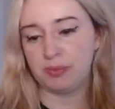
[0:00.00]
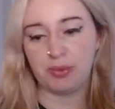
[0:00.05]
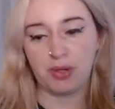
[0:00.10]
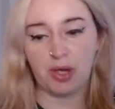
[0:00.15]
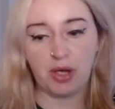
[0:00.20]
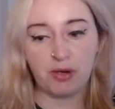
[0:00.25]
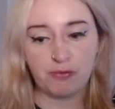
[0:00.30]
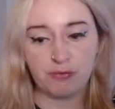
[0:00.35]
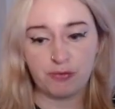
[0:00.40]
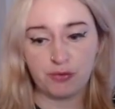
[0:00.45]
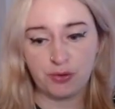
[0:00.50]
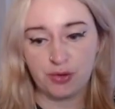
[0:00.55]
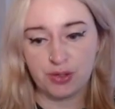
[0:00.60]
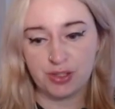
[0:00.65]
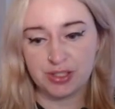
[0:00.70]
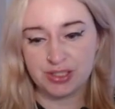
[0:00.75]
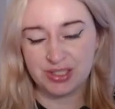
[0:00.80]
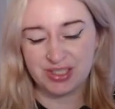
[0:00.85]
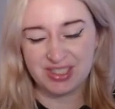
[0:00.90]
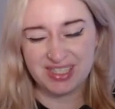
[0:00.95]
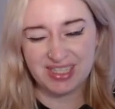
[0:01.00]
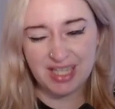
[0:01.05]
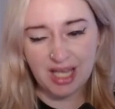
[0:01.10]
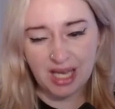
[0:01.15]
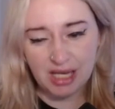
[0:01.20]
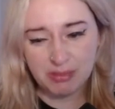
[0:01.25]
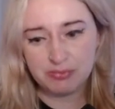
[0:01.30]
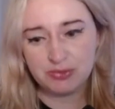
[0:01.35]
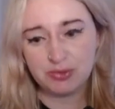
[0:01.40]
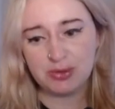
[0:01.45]
But for the
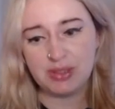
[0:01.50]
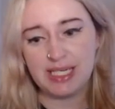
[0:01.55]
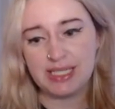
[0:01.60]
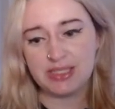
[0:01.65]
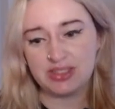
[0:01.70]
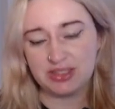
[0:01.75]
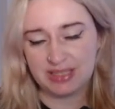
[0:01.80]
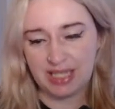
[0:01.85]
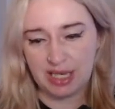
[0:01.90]
climb to Legend,